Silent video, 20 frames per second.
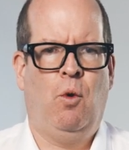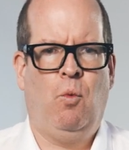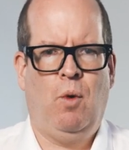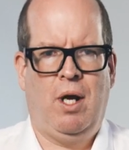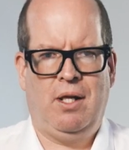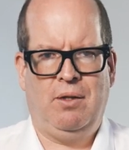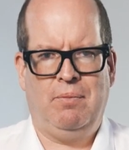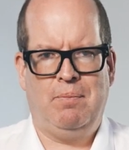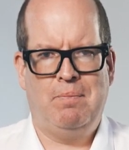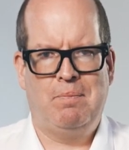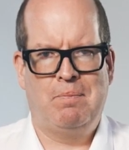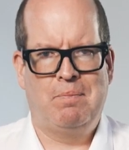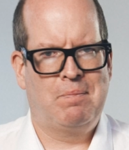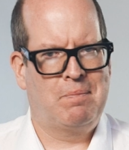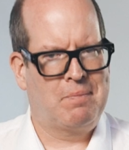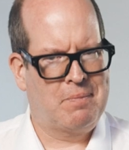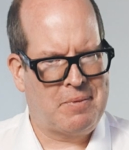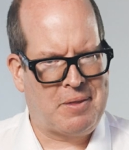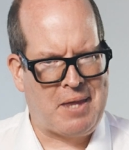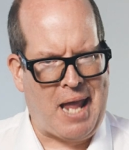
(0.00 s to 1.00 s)
Well,
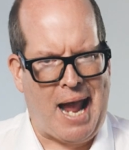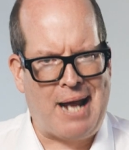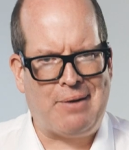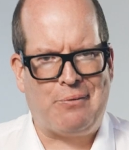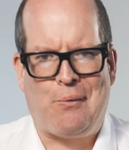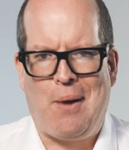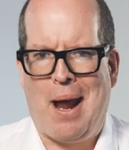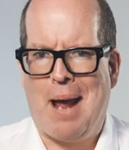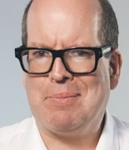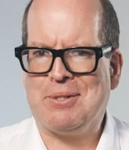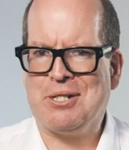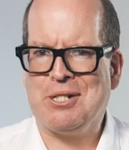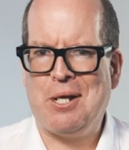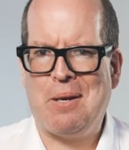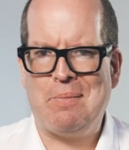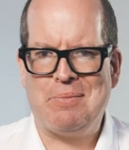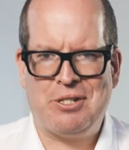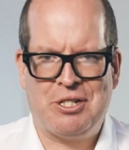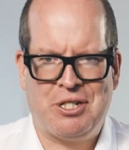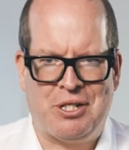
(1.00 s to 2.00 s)
that wraps
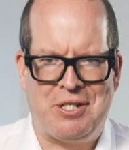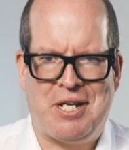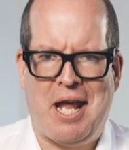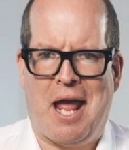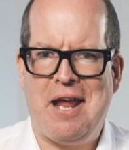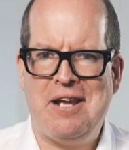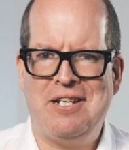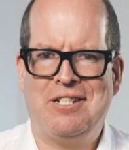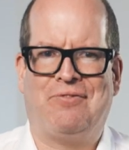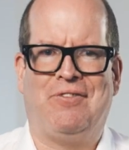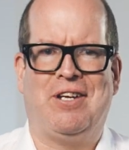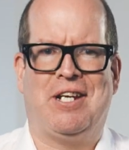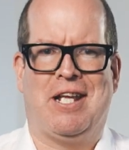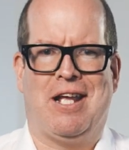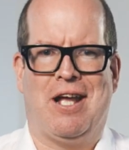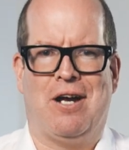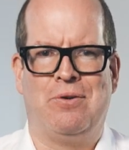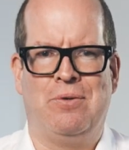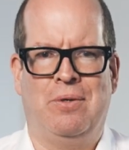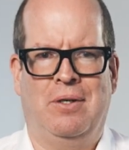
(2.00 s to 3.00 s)
up today's
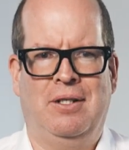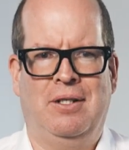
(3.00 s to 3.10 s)
video.